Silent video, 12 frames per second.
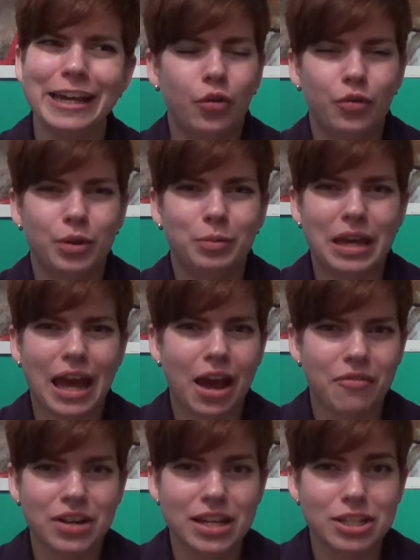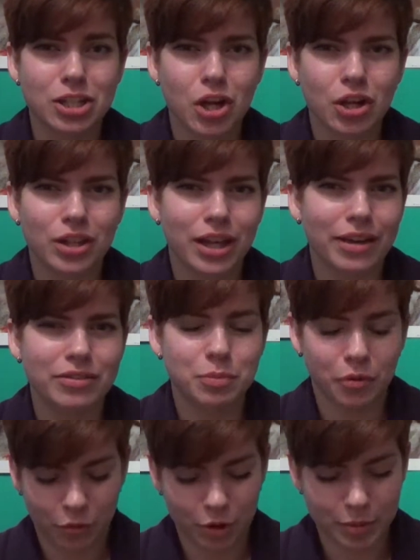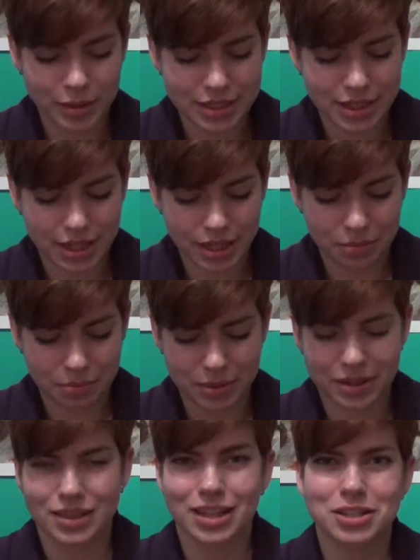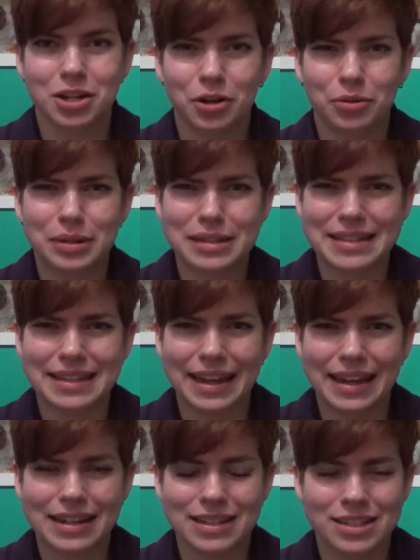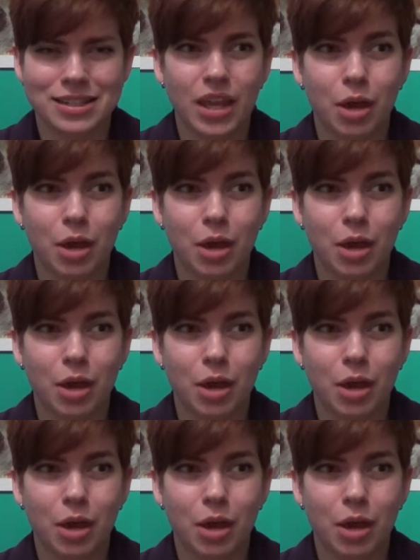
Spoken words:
Hopefully we have nice long lives before we die, but that's not always the case.